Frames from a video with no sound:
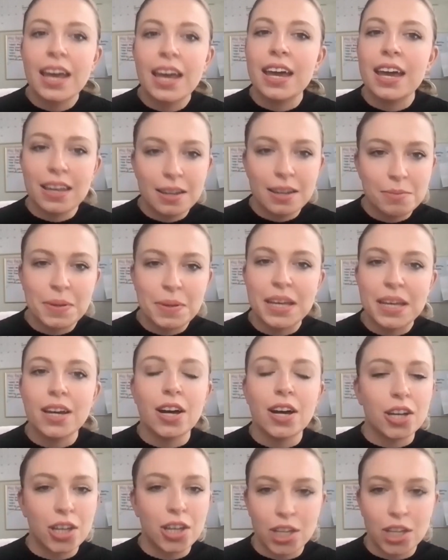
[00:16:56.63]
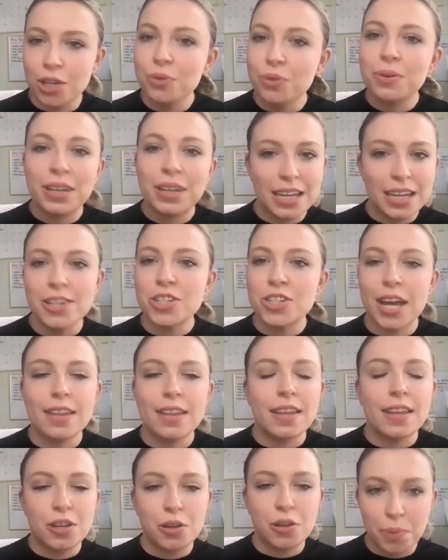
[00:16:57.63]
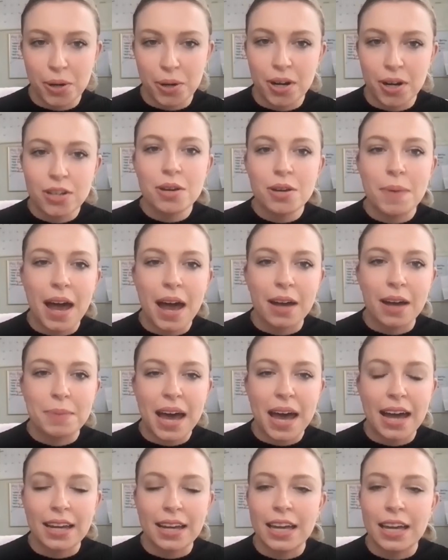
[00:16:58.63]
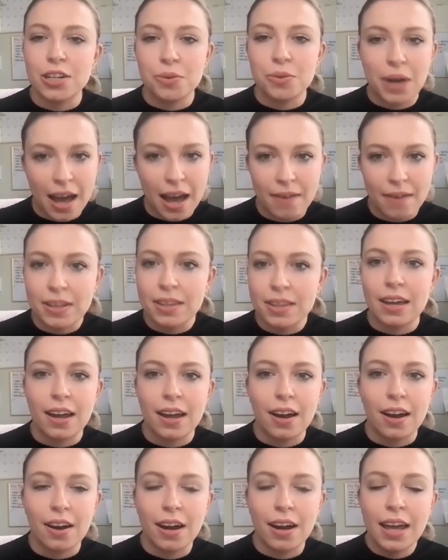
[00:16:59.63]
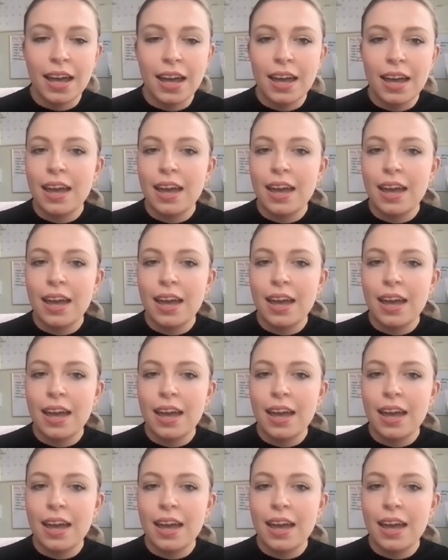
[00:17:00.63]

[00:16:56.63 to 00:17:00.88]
It can be cute keychain that you put on your backpack and you have it there.